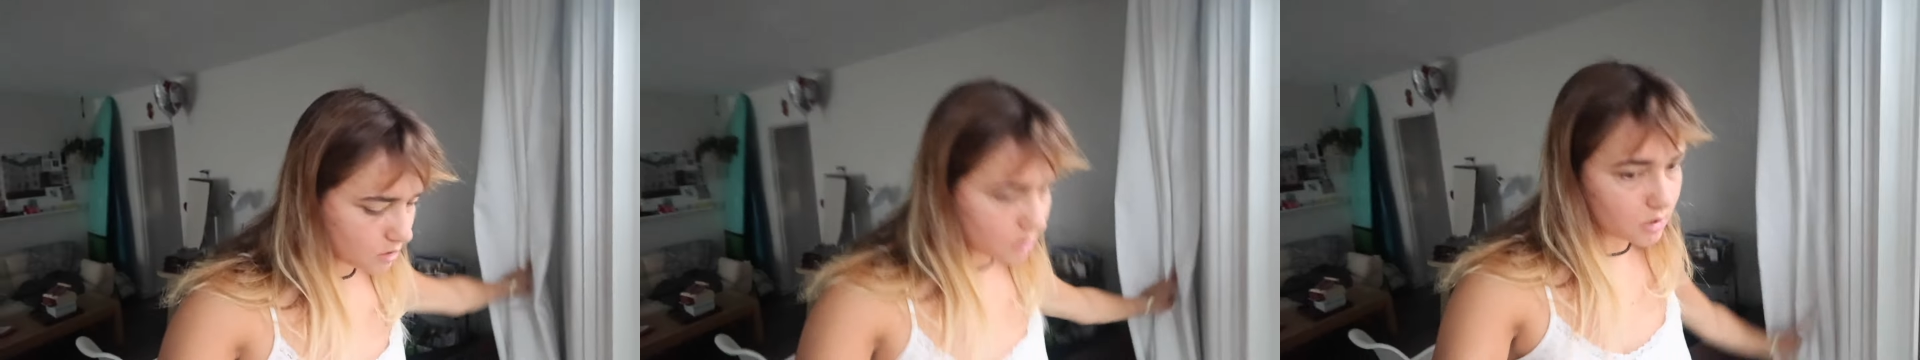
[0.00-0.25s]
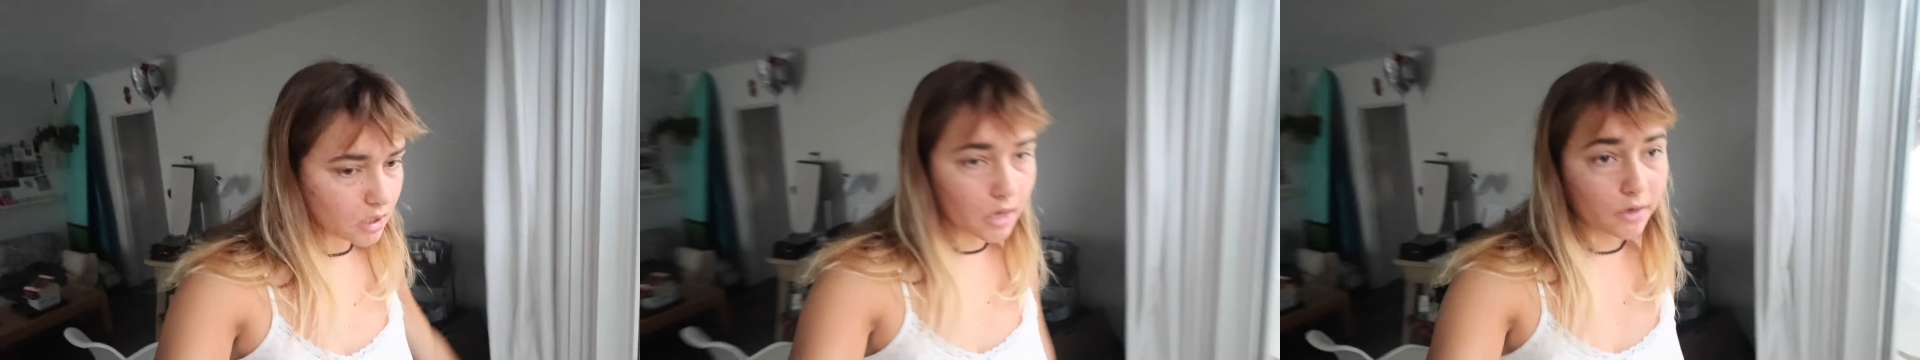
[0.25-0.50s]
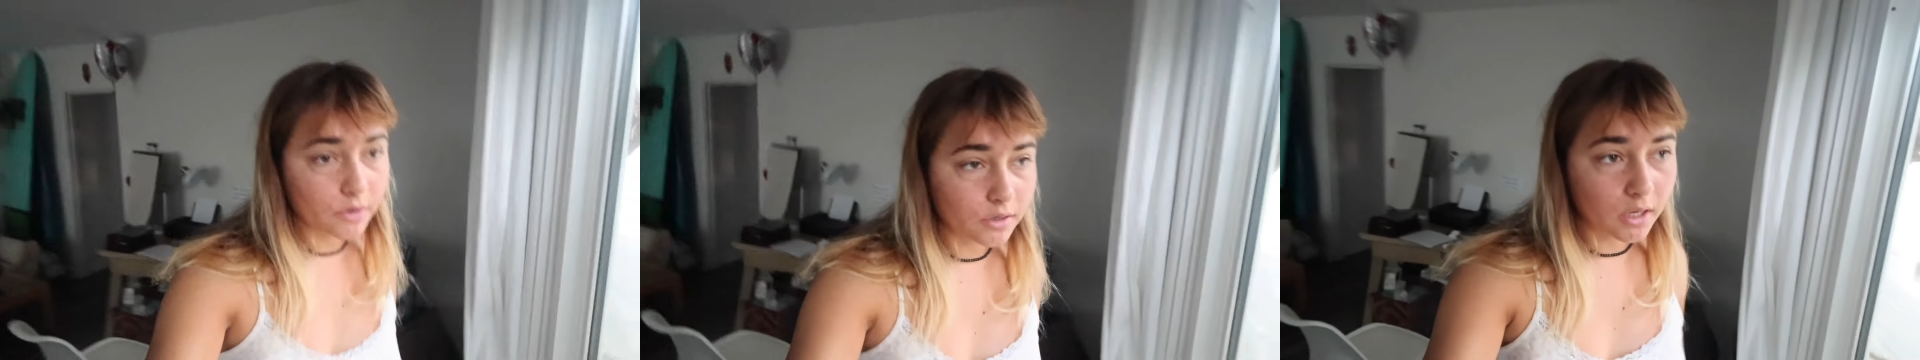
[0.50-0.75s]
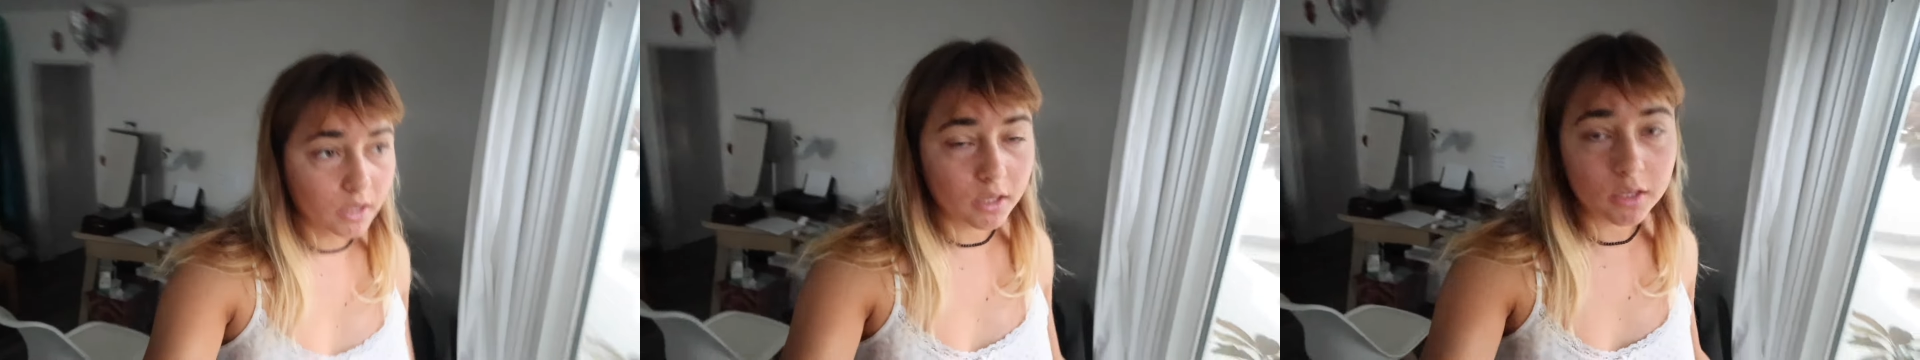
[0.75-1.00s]

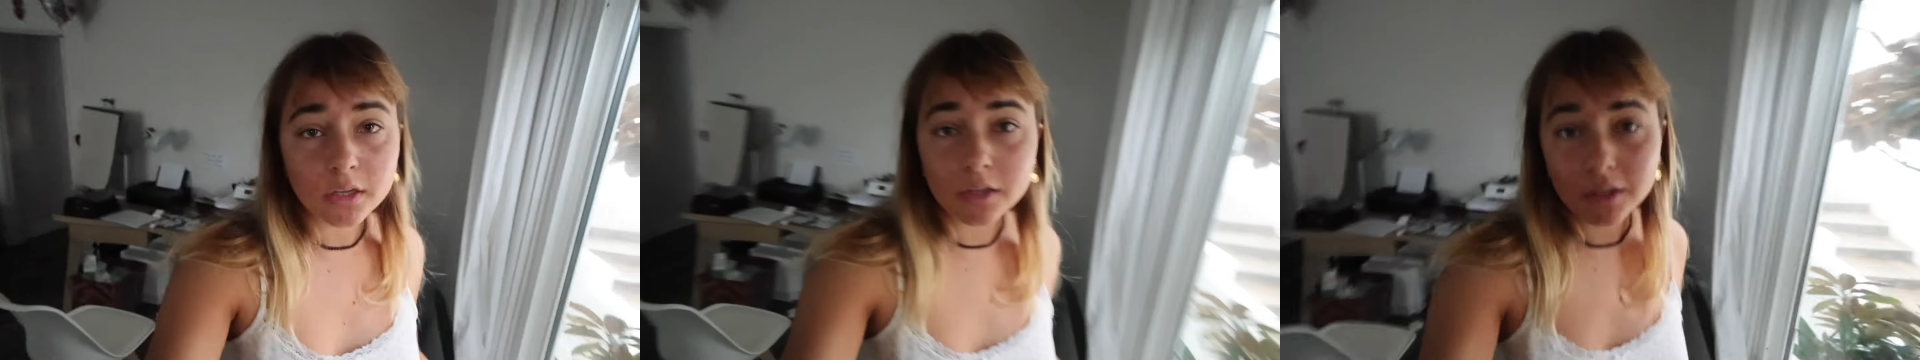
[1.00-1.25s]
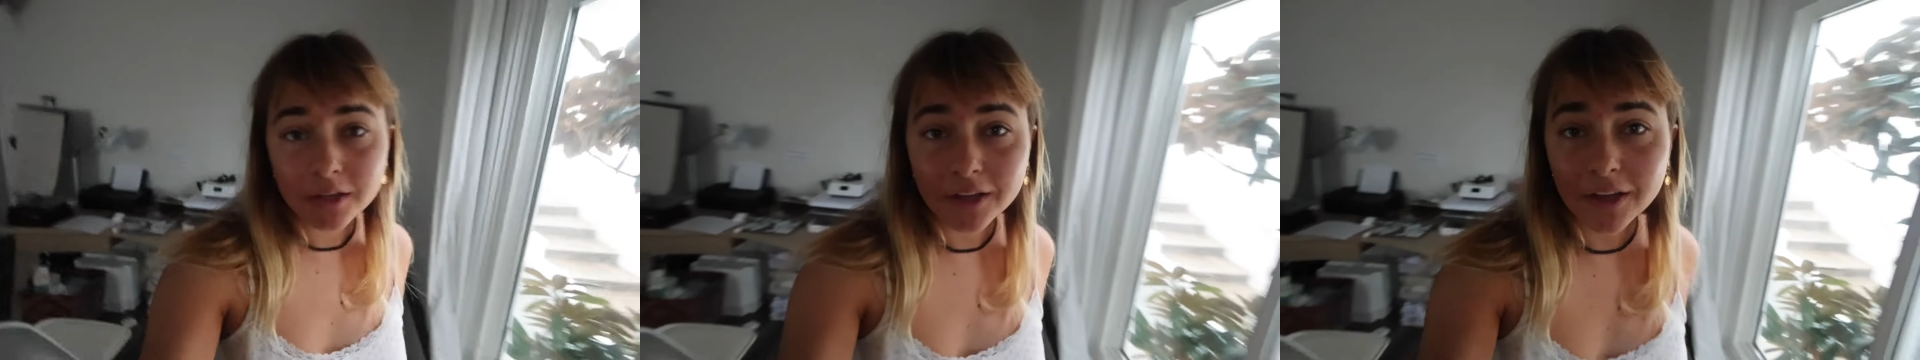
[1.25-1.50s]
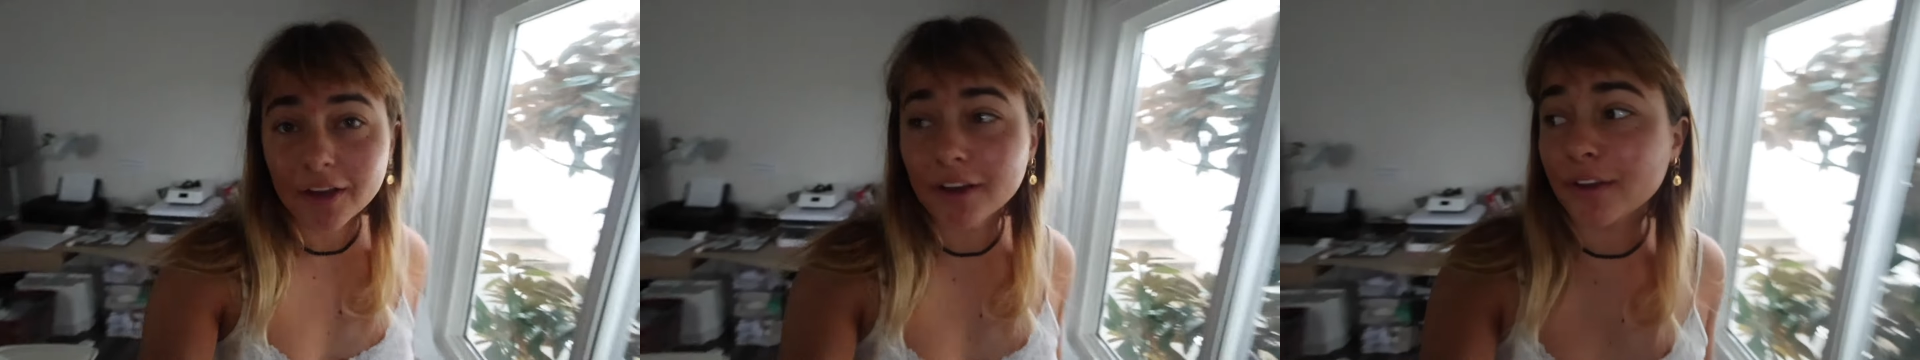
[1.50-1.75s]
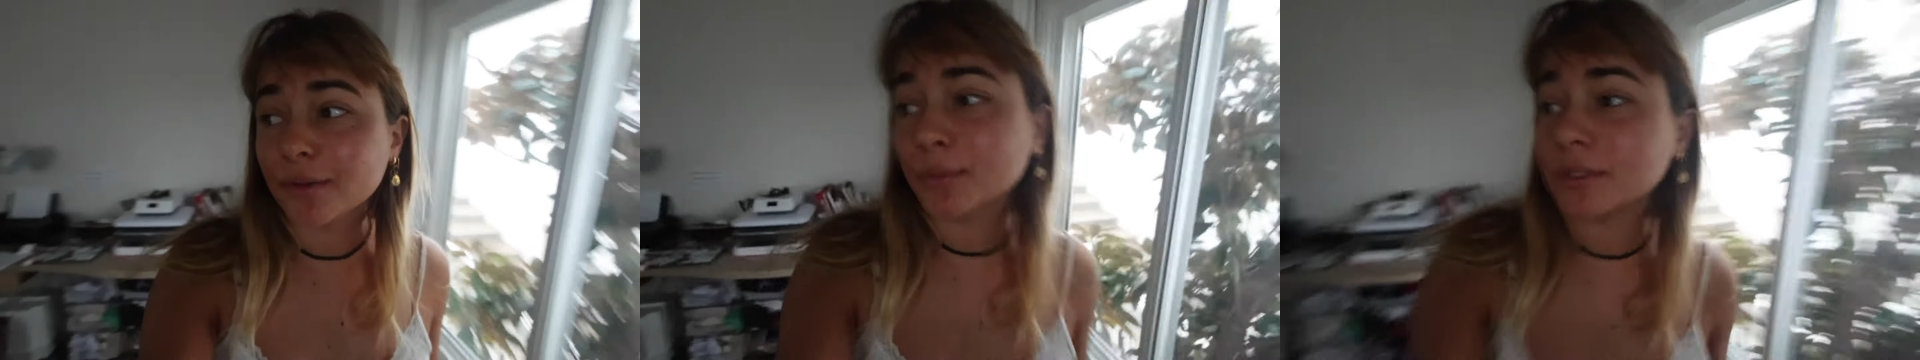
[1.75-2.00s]
Saturday. Um,